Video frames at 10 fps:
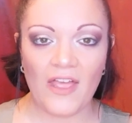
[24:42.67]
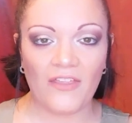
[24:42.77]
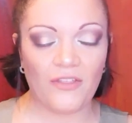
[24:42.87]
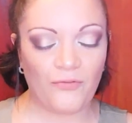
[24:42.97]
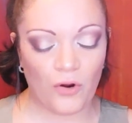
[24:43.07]

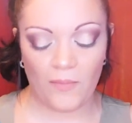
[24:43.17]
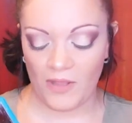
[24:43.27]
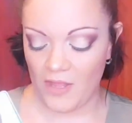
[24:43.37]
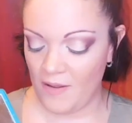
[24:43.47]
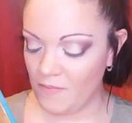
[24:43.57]
like the
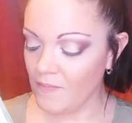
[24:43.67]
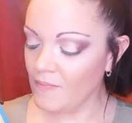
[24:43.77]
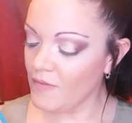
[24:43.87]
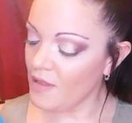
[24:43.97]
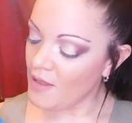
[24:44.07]
formula.
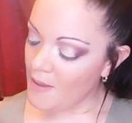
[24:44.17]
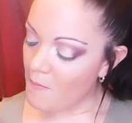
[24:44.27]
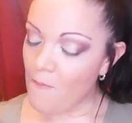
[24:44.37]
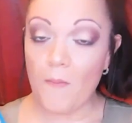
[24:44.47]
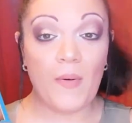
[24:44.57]

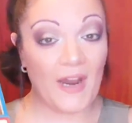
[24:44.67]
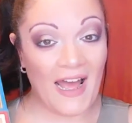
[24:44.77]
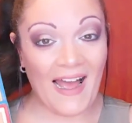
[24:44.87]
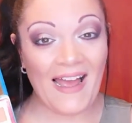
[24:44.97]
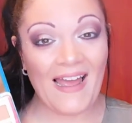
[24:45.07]
But
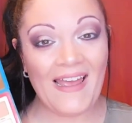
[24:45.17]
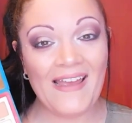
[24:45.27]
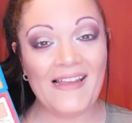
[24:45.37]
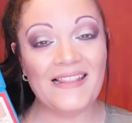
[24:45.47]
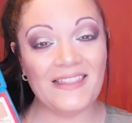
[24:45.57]

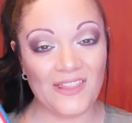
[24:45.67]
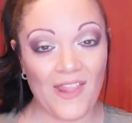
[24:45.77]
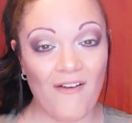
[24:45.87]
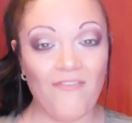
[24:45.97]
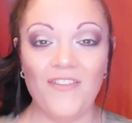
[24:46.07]
I
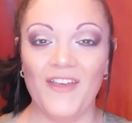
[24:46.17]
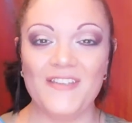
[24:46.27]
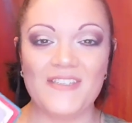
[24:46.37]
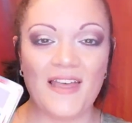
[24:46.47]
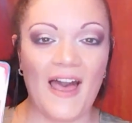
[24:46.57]
love
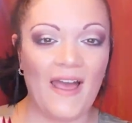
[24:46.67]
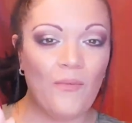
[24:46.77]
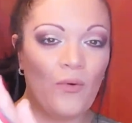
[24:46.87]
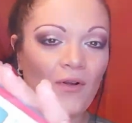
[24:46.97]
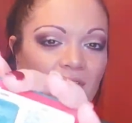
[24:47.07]
this. I wore